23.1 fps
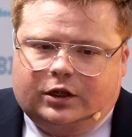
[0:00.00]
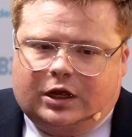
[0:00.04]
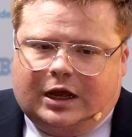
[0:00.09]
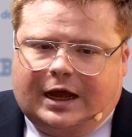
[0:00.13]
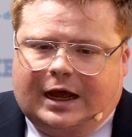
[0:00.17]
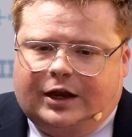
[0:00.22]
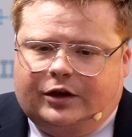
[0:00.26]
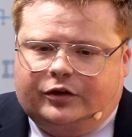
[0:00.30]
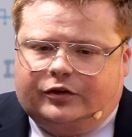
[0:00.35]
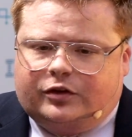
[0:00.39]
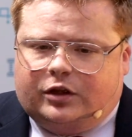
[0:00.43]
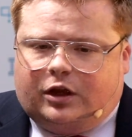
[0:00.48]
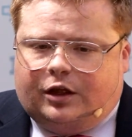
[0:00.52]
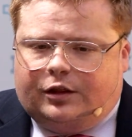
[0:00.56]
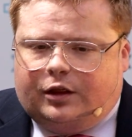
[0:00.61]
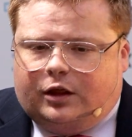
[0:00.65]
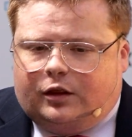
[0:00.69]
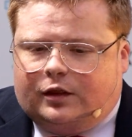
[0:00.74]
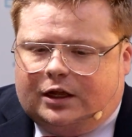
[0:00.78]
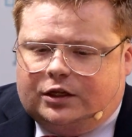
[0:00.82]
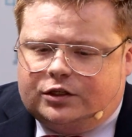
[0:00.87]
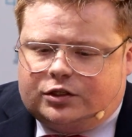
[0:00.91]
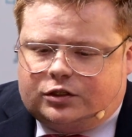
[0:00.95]
And I
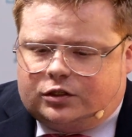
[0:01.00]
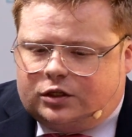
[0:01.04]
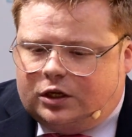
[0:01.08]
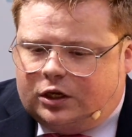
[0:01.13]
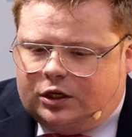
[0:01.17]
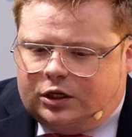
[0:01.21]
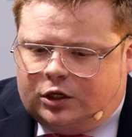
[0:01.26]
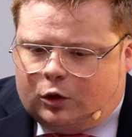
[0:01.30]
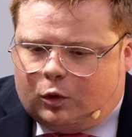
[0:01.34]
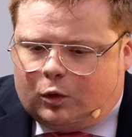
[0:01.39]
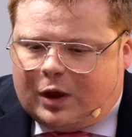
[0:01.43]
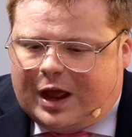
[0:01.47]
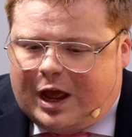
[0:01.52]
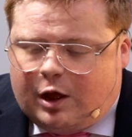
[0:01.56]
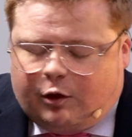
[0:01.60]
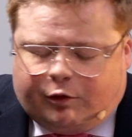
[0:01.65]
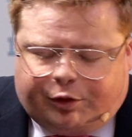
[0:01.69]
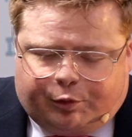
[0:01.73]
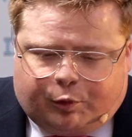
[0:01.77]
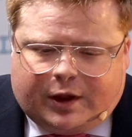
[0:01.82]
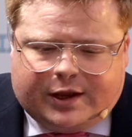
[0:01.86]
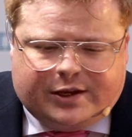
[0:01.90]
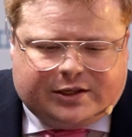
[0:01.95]
think that's you know
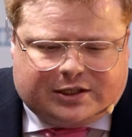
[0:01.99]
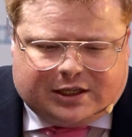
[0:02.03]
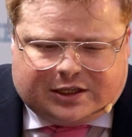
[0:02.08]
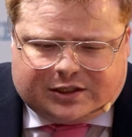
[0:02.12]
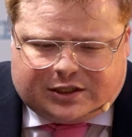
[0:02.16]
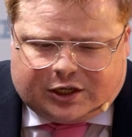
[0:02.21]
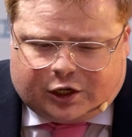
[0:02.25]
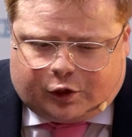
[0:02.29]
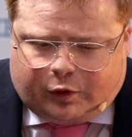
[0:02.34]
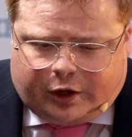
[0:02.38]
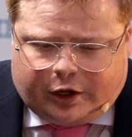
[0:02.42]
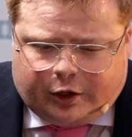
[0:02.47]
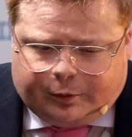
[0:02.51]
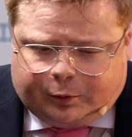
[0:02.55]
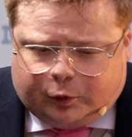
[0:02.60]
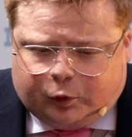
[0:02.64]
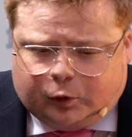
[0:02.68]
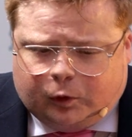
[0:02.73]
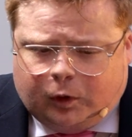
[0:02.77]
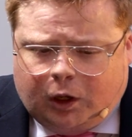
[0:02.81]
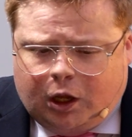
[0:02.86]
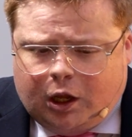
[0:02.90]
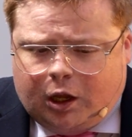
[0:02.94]
health wise that's
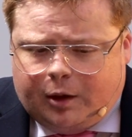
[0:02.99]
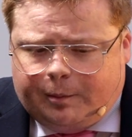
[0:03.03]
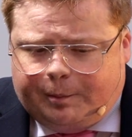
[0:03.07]
incredible.